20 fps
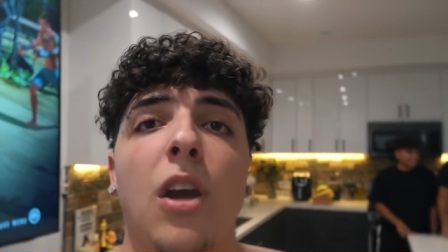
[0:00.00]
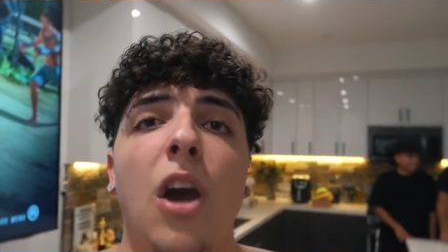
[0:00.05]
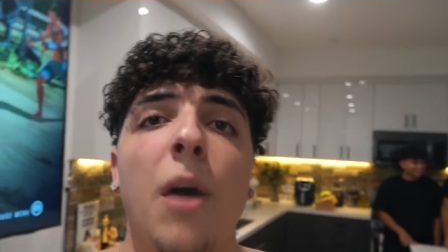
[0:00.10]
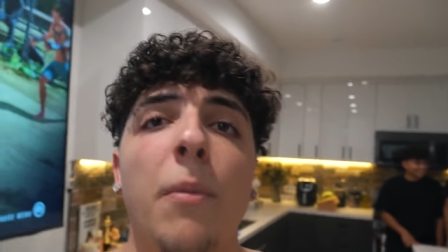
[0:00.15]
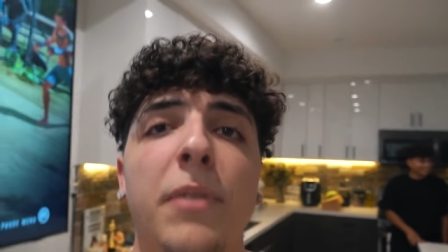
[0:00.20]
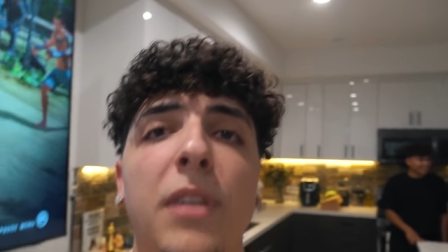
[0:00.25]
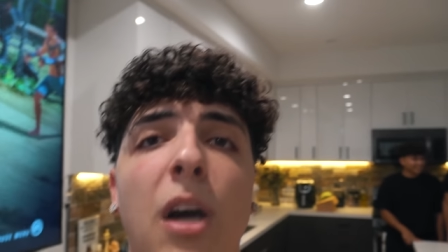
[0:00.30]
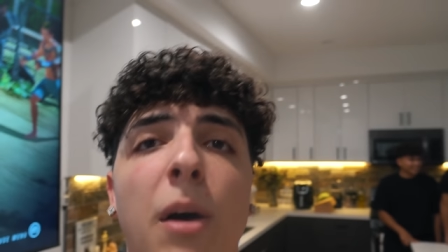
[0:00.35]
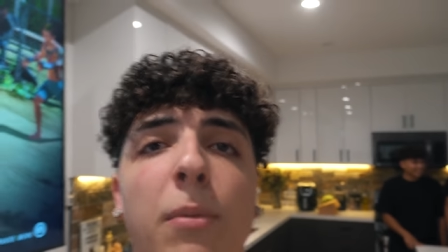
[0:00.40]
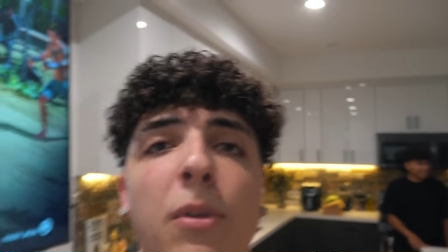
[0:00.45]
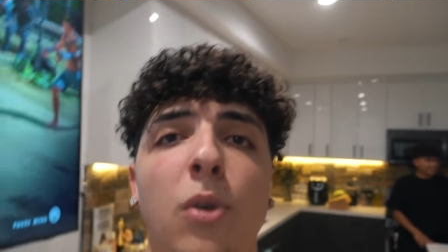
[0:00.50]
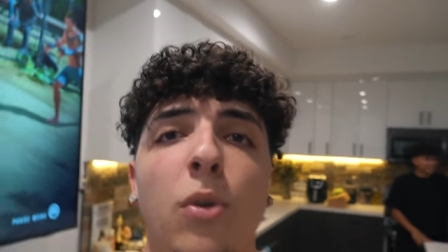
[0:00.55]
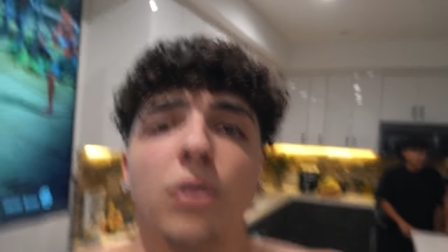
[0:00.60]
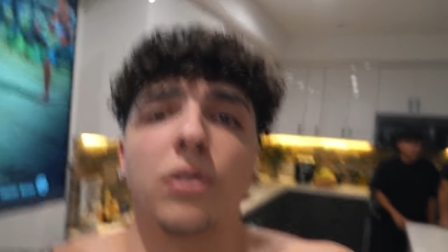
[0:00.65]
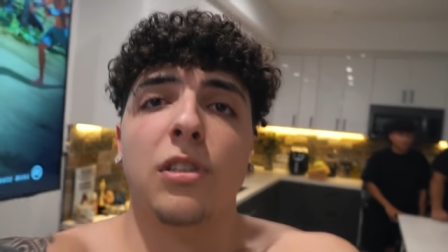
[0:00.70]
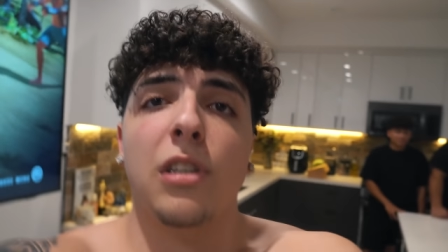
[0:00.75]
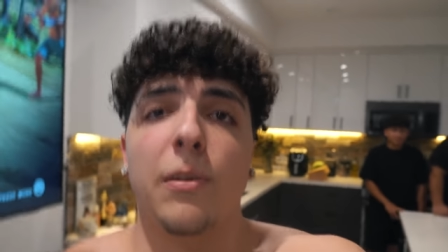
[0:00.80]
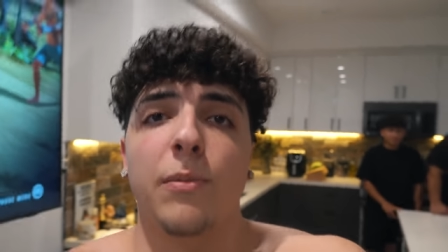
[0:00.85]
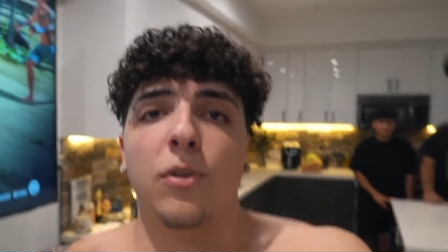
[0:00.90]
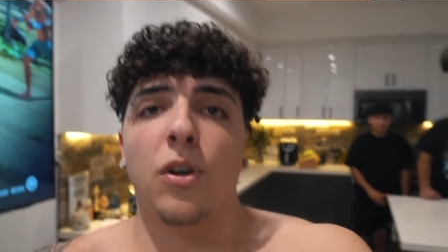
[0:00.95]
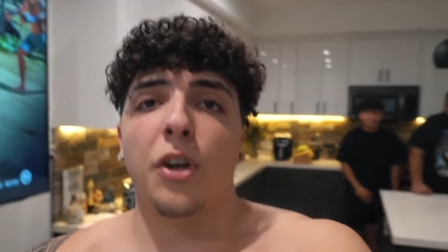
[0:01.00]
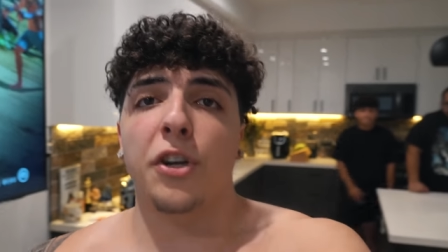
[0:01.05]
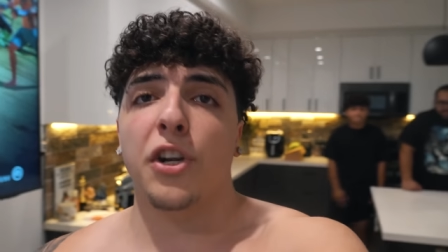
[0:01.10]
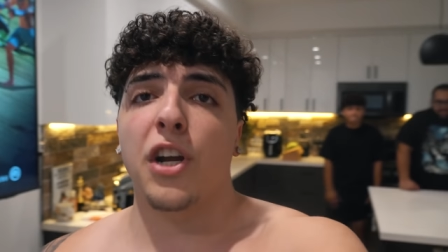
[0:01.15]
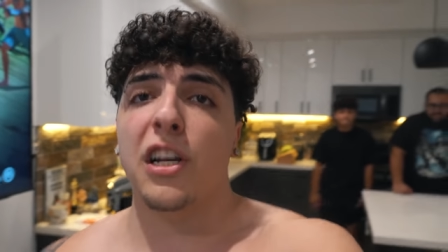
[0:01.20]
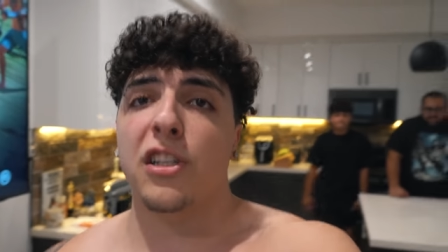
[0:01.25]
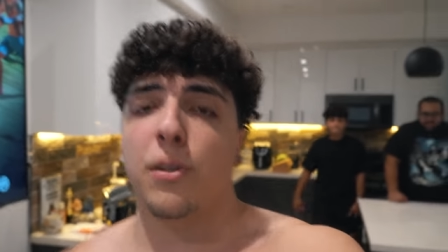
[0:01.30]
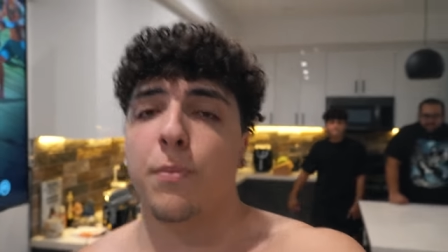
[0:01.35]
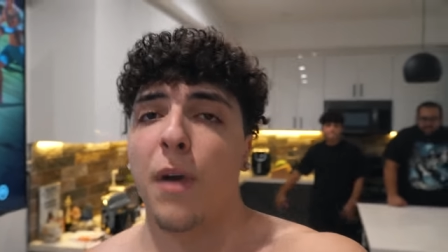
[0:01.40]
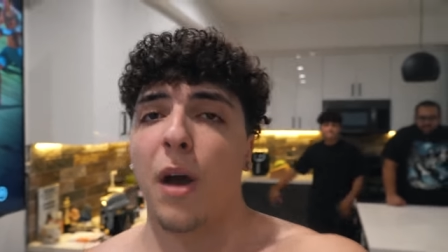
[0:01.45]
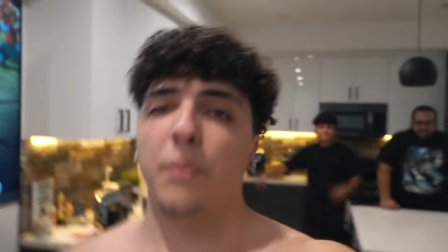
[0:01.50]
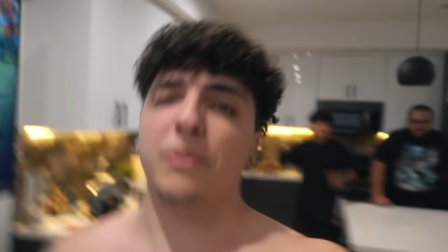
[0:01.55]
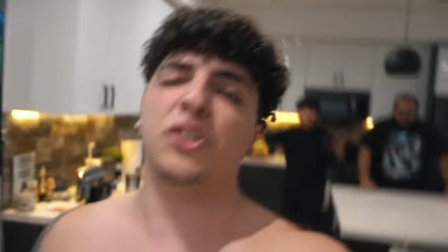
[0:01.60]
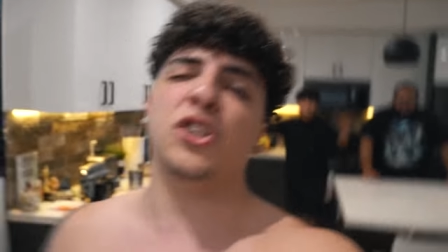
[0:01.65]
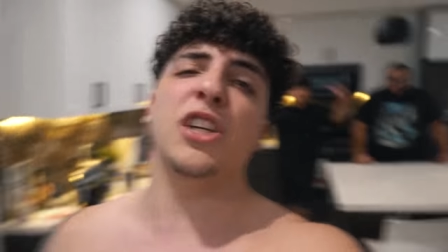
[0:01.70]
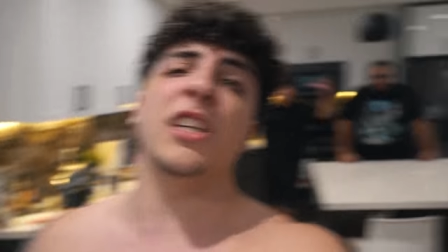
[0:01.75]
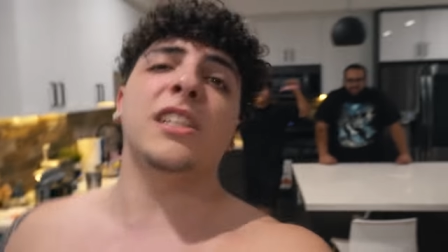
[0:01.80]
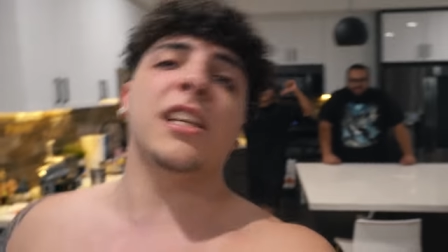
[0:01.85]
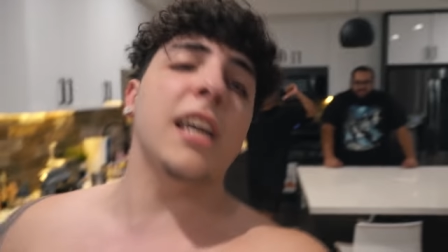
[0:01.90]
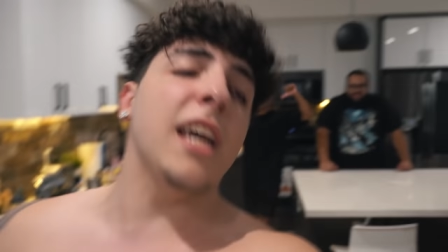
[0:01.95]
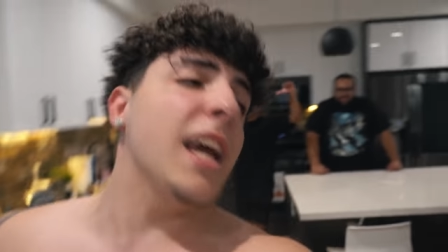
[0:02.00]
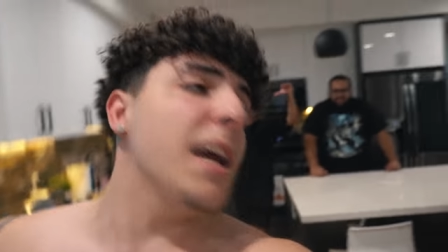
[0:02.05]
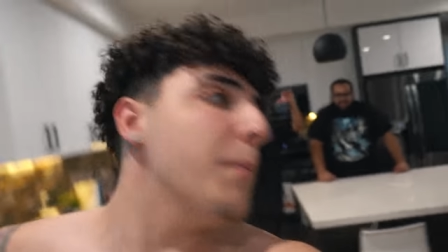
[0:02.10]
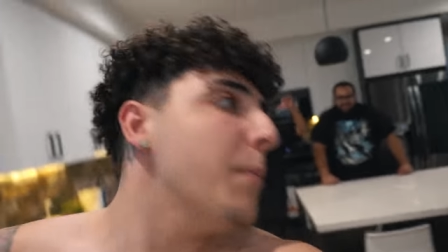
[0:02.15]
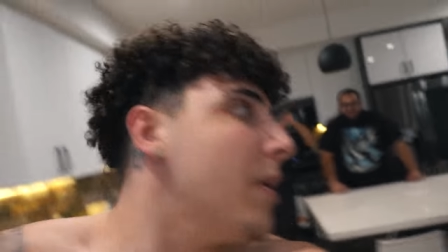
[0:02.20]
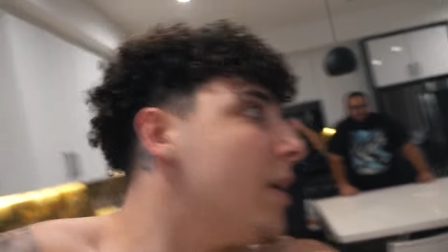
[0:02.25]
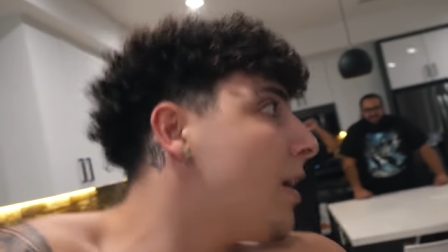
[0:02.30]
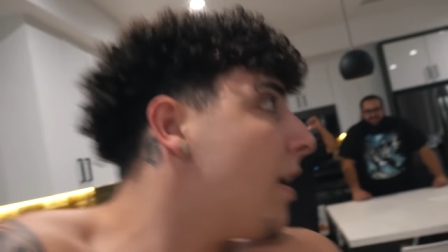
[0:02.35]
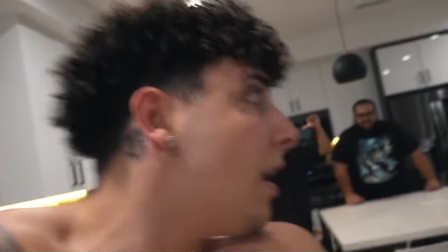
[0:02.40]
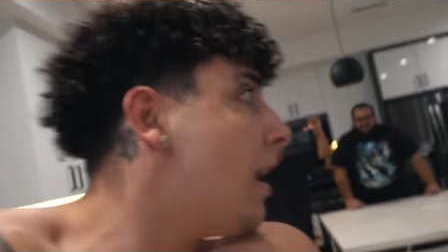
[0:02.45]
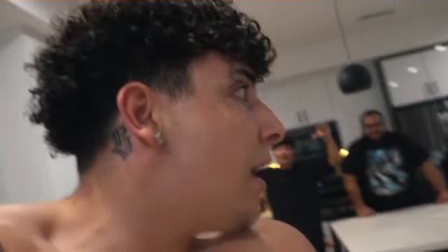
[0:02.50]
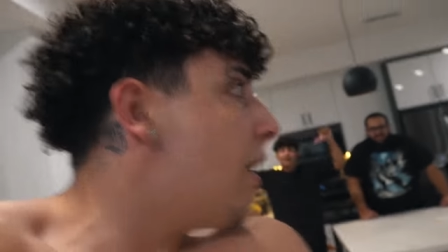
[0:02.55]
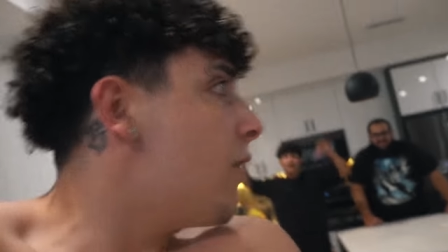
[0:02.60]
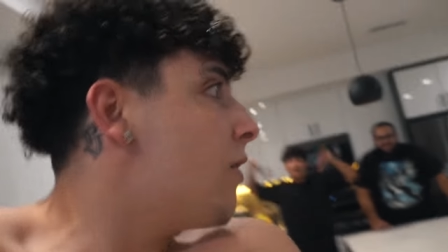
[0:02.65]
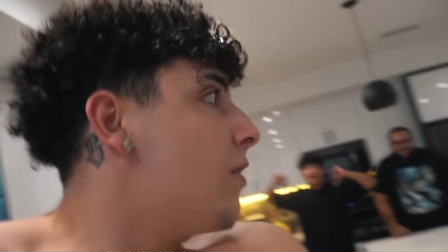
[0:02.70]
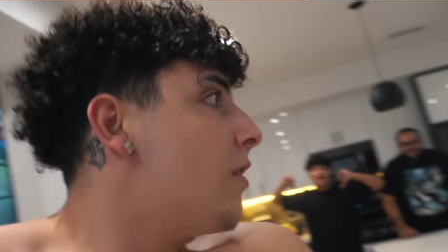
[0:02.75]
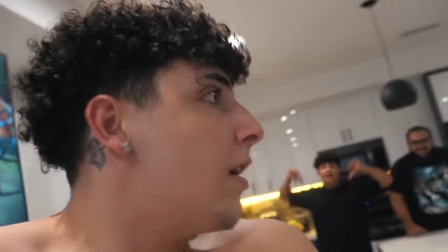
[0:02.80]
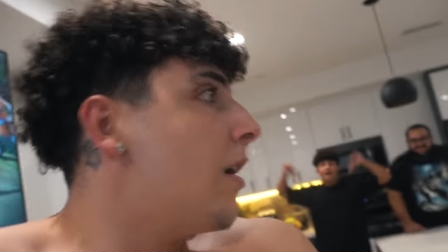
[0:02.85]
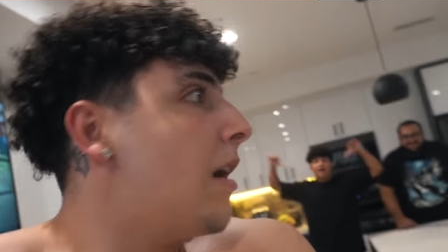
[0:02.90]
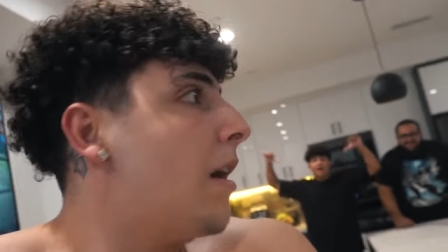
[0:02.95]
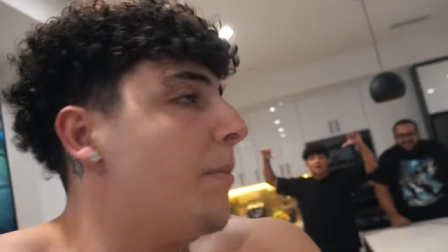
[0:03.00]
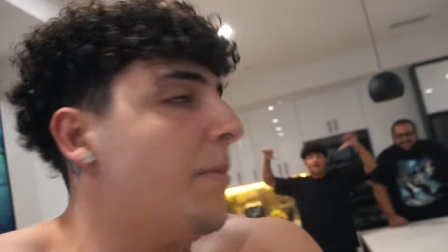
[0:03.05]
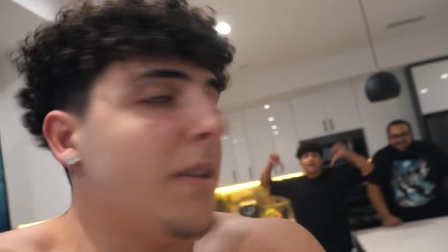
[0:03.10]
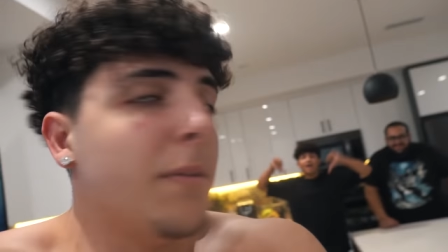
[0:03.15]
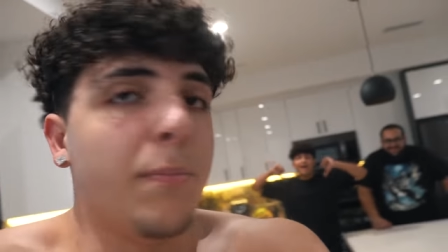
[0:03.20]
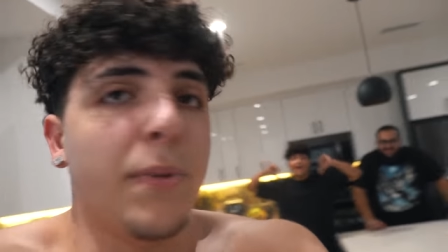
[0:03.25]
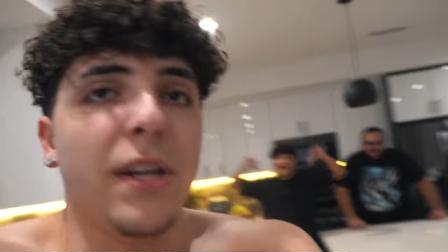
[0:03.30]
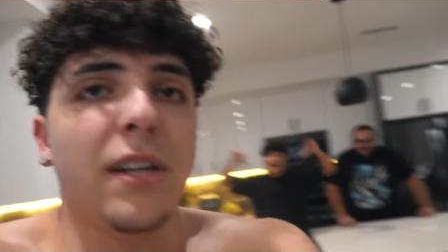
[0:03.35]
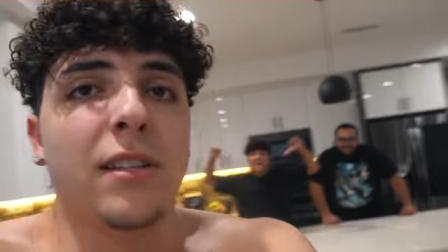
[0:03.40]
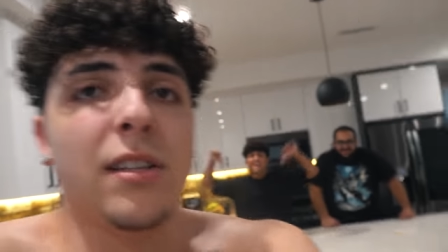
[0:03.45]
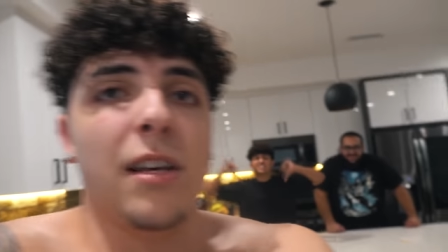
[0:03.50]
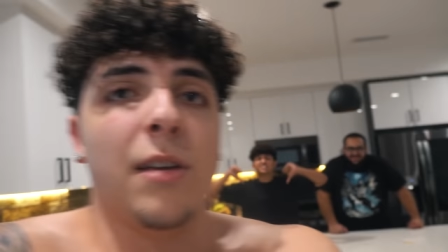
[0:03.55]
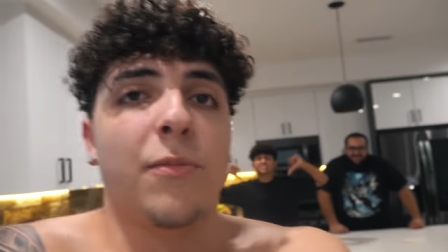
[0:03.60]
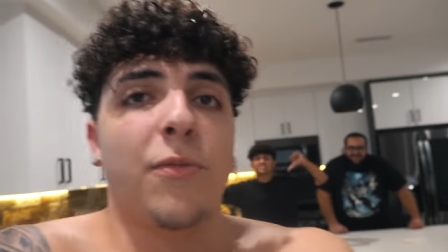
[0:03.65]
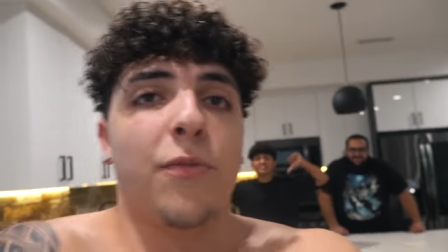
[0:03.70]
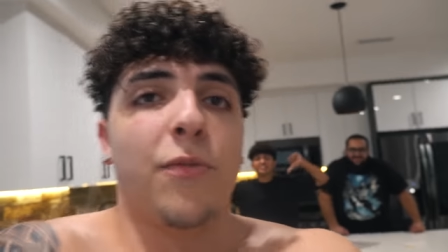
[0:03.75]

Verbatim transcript: comment down below what team you're on. You guys are probably G team. Oh, I mean B team